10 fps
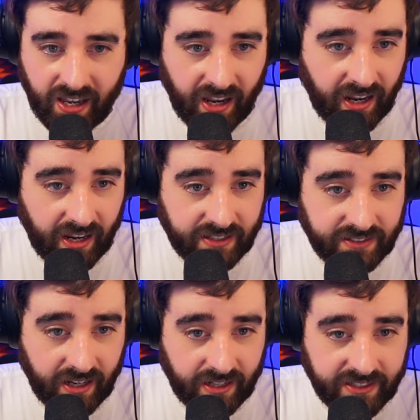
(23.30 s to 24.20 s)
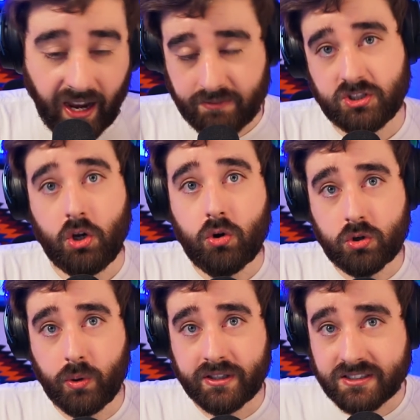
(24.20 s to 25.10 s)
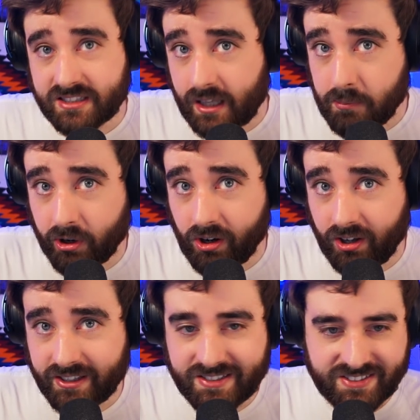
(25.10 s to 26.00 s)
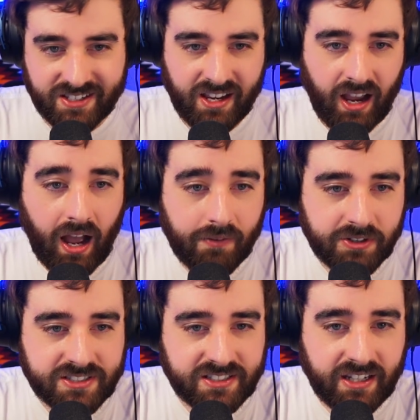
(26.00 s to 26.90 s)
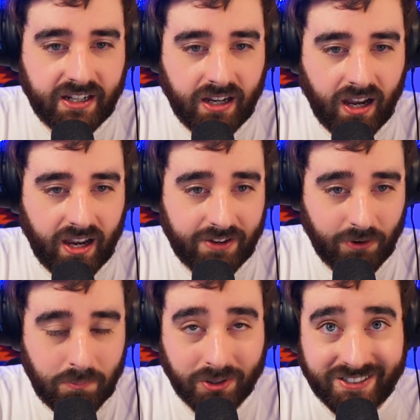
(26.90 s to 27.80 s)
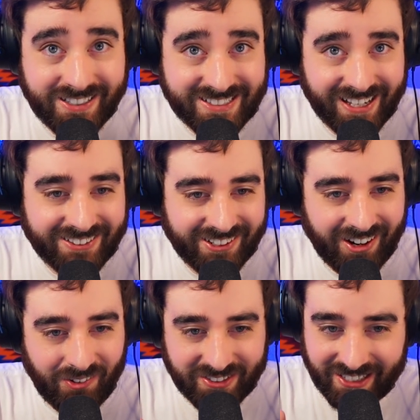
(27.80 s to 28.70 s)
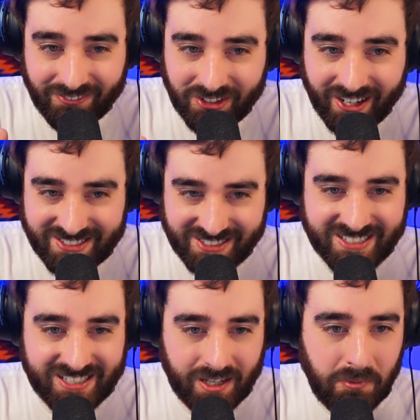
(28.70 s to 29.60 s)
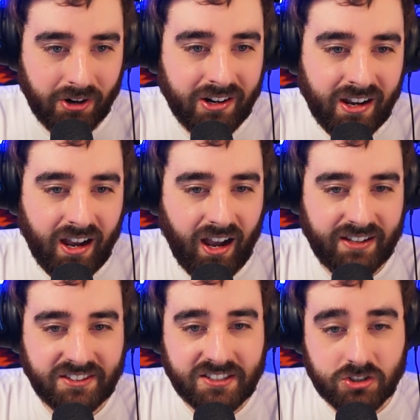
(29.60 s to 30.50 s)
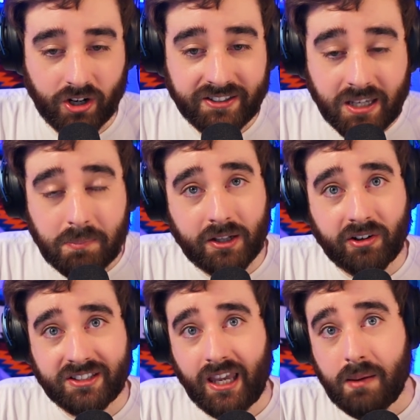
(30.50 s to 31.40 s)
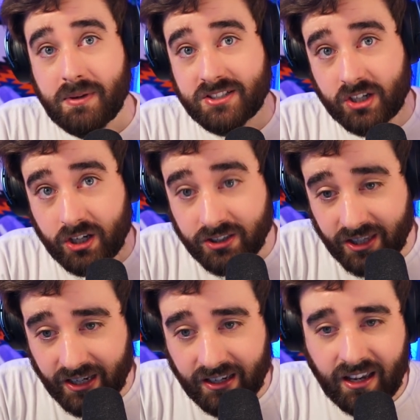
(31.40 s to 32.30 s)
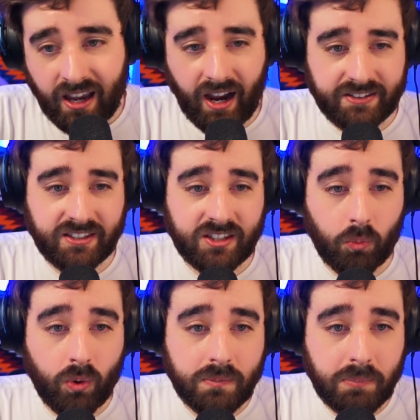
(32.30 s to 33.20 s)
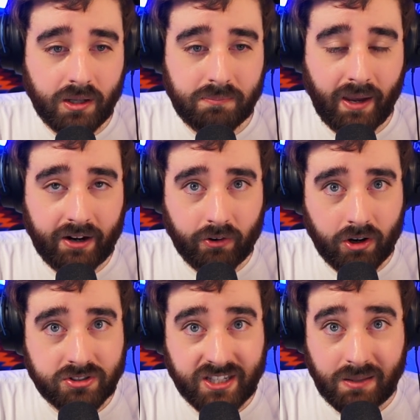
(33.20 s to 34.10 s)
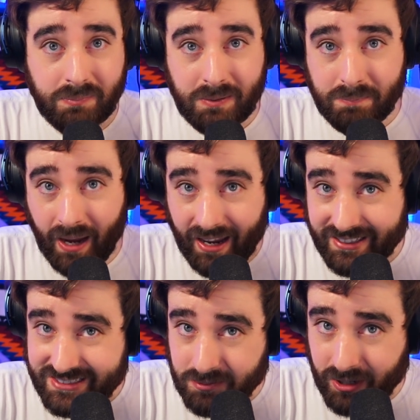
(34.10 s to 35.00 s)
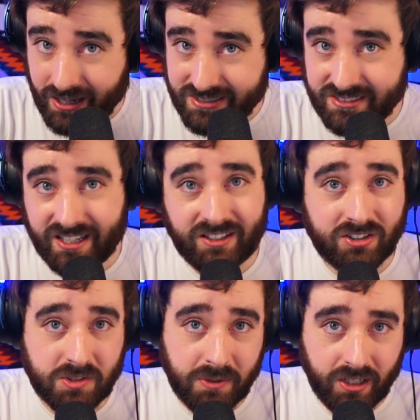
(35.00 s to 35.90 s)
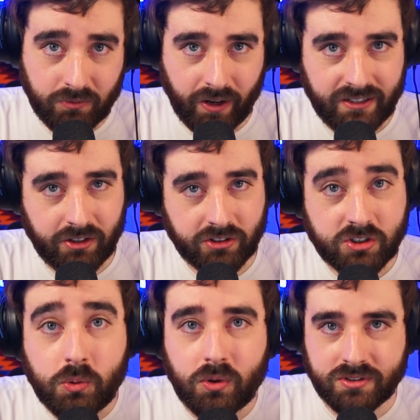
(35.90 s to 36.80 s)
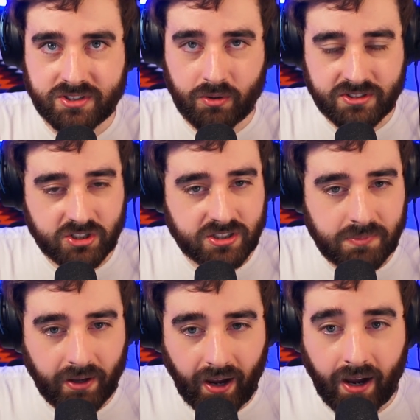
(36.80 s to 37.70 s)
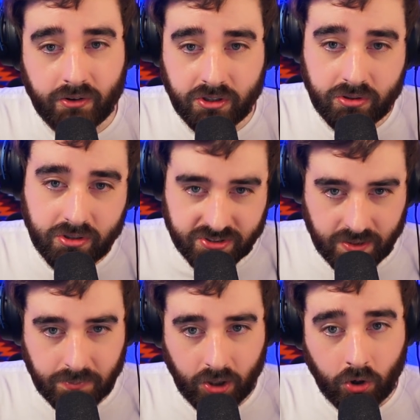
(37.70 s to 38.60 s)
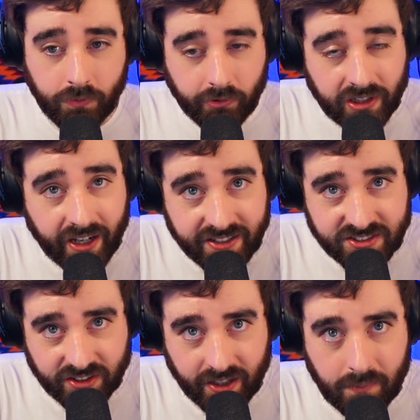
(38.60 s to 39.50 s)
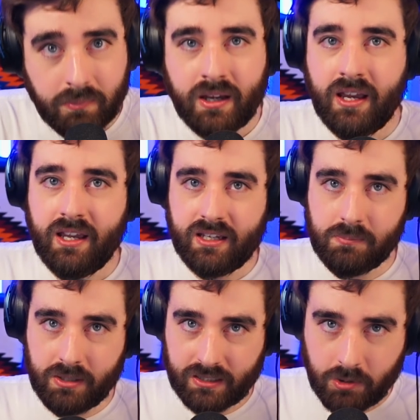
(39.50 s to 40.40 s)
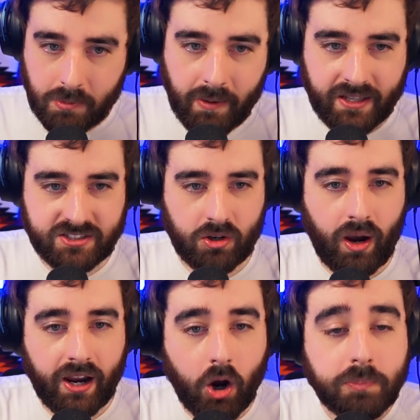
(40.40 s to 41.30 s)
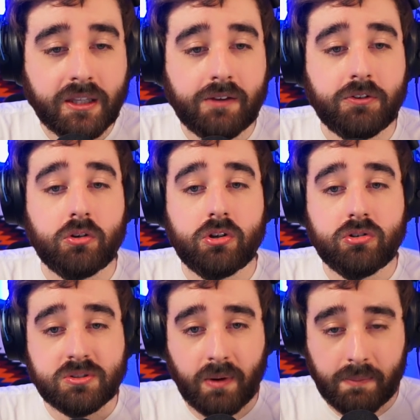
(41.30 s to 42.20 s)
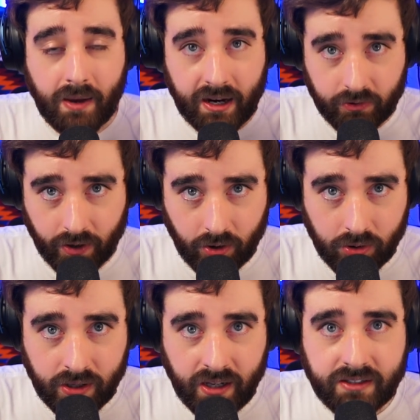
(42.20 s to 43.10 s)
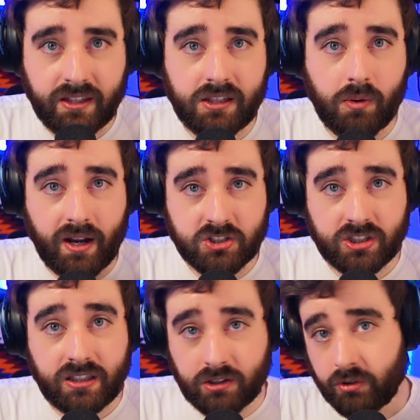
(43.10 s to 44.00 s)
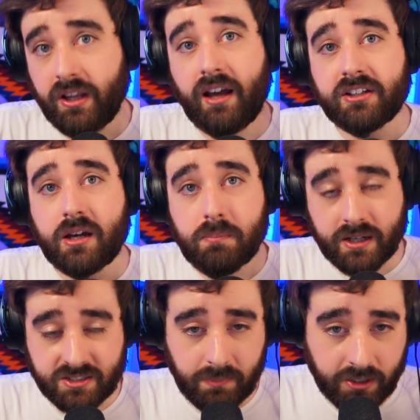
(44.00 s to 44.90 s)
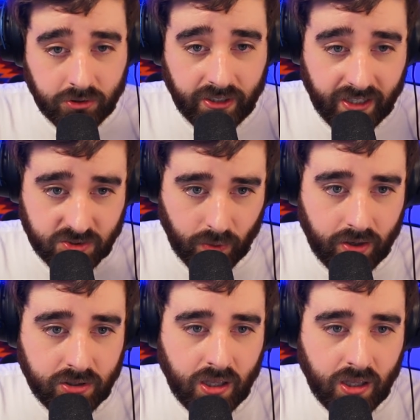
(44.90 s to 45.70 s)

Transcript: And yeah, so quick disclaimer on this. Obviously, if I'm putting this out there, I want to give you guys a disclaimer. I think that trying to get better at the game is a good thing. I think that one-button macros can be bad in some cases. They can also be good, right? They're a tool, so it's just about how you use it. But over-reliance on them can be a little bit bad. So I hope that if you use my macro, that you actually learn how to combust manually as well.